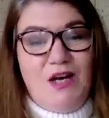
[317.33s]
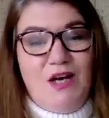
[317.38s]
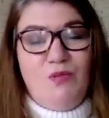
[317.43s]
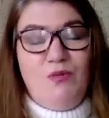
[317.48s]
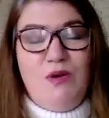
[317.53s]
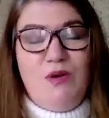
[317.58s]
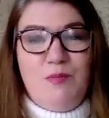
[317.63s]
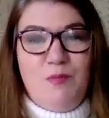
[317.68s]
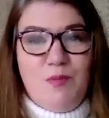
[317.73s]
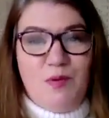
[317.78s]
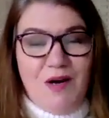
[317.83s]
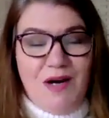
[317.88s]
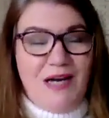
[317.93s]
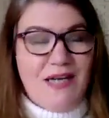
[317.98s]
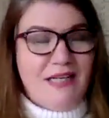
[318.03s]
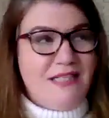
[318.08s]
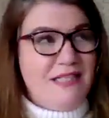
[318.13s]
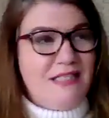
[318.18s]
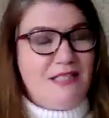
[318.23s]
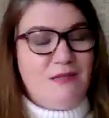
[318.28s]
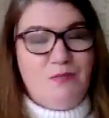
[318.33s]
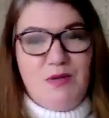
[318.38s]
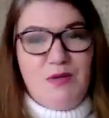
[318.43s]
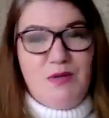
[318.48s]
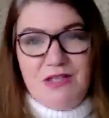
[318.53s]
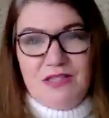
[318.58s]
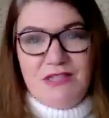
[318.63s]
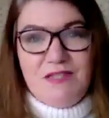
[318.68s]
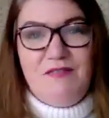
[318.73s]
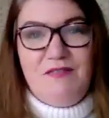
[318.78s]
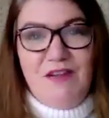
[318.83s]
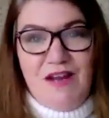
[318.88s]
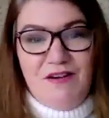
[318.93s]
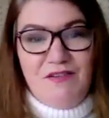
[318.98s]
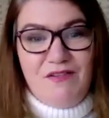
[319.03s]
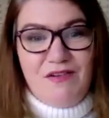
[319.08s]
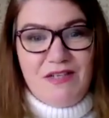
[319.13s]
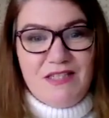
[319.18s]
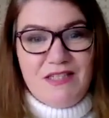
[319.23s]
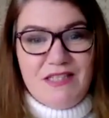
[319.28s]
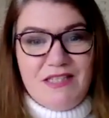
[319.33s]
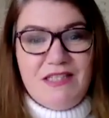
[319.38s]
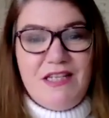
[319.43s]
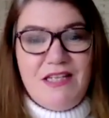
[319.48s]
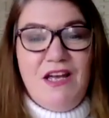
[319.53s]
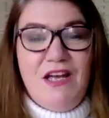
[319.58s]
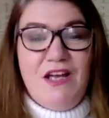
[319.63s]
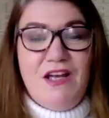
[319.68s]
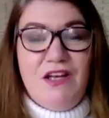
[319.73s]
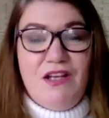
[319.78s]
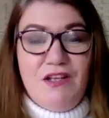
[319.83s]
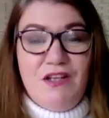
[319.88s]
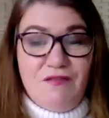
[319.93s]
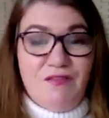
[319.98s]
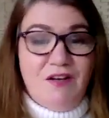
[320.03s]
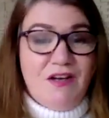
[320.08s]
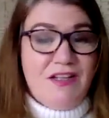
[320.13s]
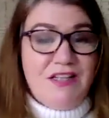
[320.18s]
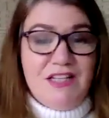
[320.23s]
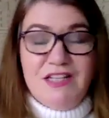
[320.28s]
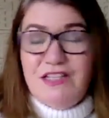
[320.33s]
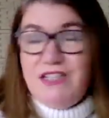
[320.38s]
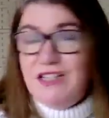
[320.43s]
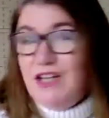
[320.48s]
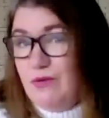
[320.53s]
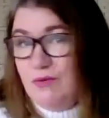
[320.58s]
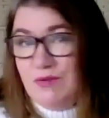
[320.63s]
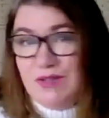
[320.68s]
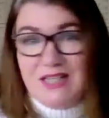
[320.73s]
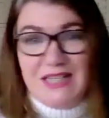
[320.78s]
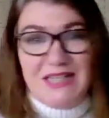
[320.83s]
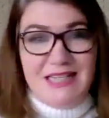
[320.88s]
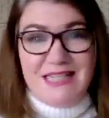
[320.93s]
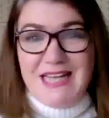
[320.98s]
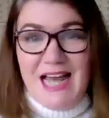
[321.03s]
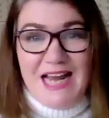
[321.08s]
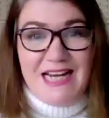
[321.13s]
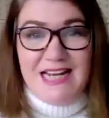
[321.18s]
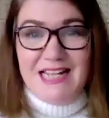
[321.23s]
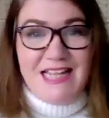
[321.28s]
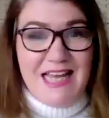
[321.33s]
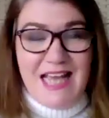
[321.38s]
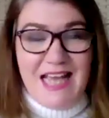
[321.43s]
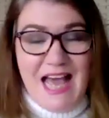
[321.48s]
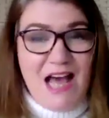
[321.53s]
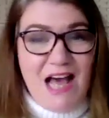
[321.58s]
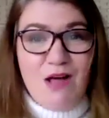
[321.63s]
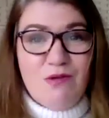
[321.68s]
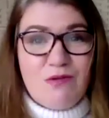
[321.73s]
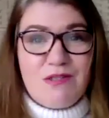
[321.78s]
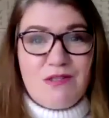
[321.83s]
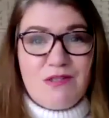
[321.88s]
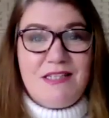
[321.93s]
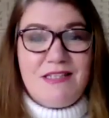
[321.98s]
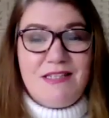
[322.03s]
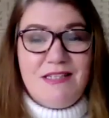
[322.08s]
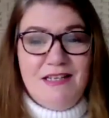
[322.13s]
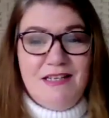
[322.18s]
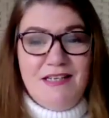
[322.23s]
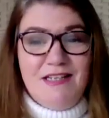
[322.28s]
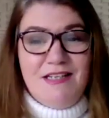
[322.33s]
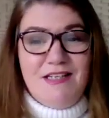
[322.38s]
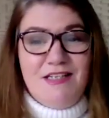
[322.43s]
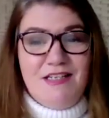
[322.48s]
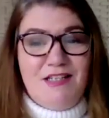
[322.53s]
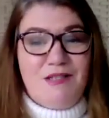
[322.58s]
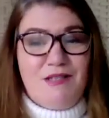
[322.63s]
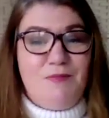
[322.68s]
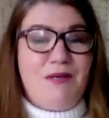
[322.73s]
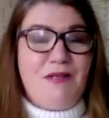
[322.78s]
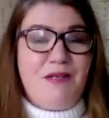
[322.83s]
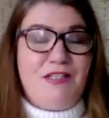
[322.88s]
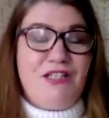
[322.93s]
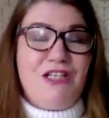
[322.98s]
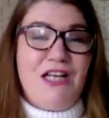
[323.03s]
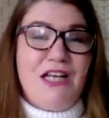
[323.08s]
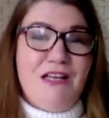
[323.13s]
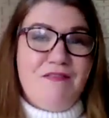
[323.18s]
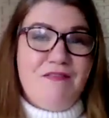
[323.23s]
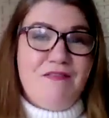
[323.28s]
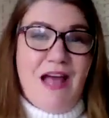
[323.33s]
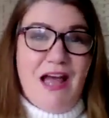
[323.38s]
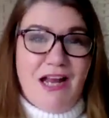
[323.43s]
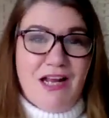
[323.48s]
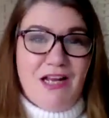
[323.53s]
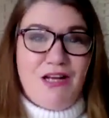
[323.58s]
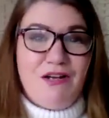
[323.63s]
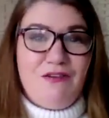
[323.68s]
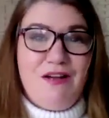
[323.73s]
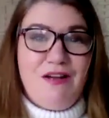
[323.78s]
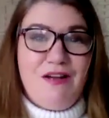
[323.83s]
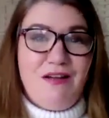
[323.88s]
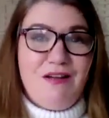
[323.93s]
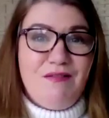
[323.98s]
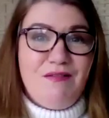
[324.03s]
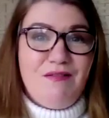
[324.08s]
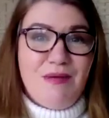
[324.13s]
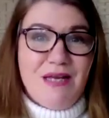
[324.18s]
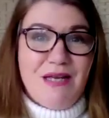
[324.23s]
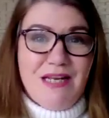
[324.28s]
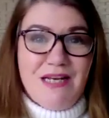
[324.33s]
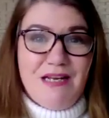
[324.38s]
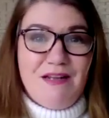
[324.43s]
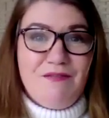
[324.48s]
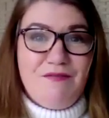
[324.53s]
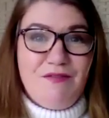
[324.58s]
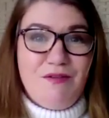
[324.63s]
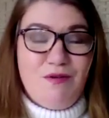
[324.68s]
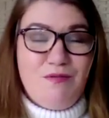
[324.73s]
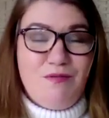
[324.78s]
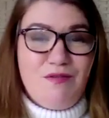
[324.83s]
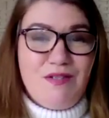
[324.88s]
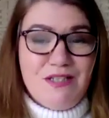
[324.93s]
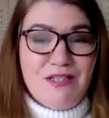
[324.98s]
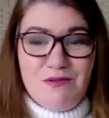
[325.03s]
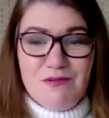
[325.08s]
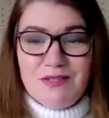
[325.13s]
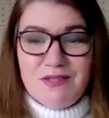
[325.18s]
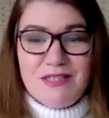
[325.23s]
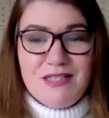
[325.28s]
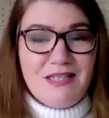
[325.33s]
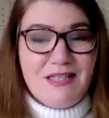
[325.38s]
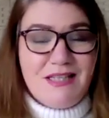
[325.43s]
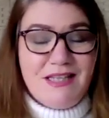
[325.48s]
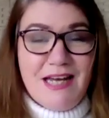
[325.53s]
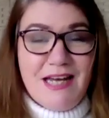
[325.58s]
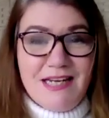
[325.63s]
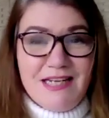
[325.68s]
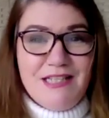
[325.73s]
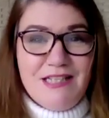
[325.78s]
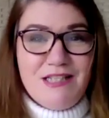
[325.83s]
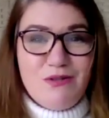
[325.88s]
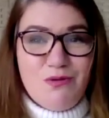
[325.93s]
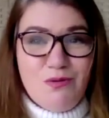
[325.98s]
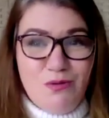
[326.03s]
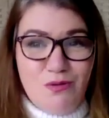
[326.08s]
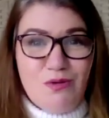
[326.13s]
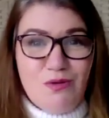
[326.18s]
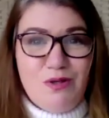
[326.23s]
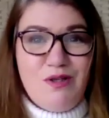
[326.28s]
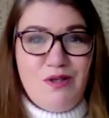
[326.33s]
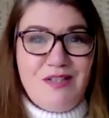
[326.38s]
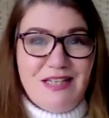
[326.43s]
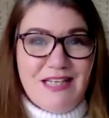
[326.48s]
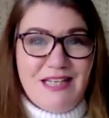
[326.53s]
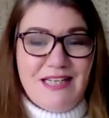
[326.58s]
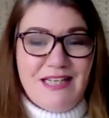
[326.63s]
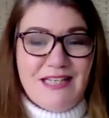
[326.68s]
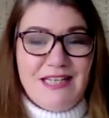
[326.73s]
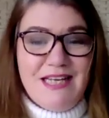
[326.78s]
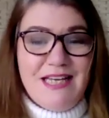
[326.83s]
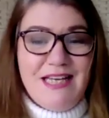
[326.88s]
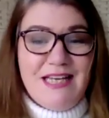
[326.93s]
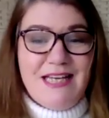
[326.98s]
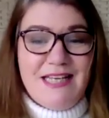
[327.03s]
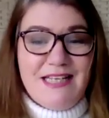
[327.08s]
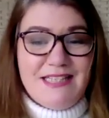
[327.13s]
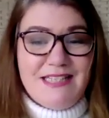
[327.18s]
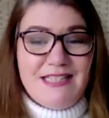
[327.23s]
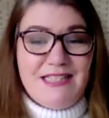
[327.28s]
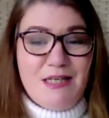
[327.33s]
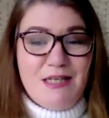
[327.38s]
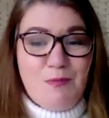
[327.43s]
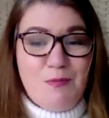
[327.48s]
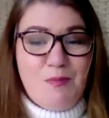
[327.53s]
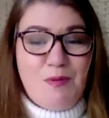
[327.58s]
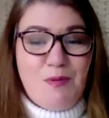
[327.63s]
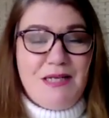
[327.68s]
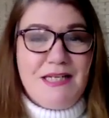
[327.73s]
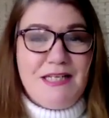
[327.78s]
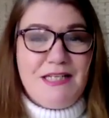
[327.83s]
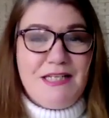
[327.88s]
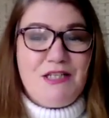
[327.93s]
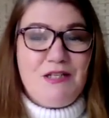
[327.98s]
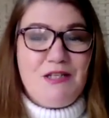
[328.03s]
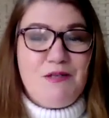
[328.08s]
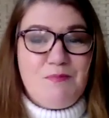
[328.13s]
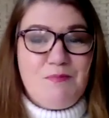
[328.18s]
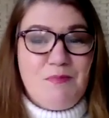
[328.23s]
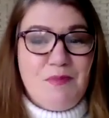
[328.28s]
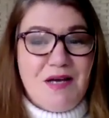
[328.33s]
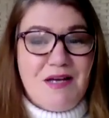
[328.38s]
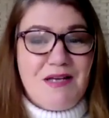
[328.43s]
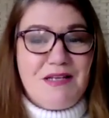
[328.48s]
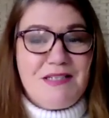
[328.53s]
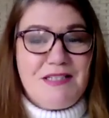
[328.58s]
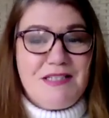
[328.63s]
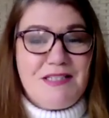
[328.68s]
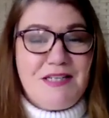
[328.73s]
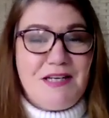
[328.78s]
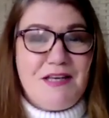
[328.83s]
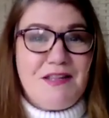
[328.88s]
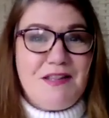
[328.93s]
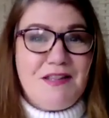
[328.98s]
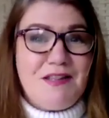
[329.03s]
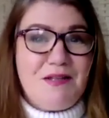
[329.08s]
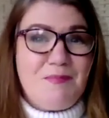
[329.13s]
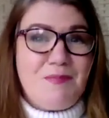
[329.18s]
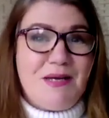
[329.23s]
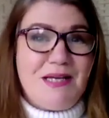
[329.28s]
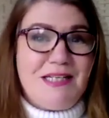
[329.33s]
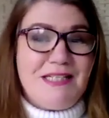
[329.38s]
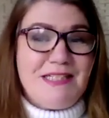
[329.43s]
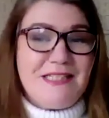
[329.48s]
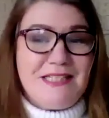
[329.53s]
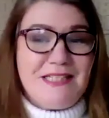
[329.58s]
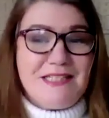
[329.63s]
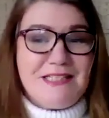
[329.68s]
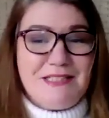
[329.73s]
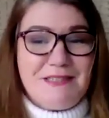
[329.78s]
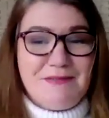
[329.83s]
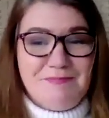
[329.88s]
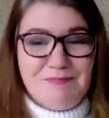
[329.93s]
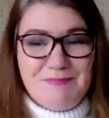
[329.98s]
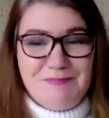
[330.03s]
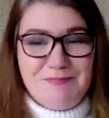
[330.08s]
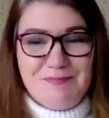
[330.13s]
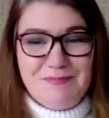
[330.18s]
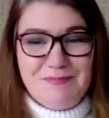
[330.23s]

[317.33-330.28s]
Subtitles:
And with practice and perseverance, you'll find that you don't need anything else to achieve accurate and meaningful results. That is all you need, is simply to master the basics.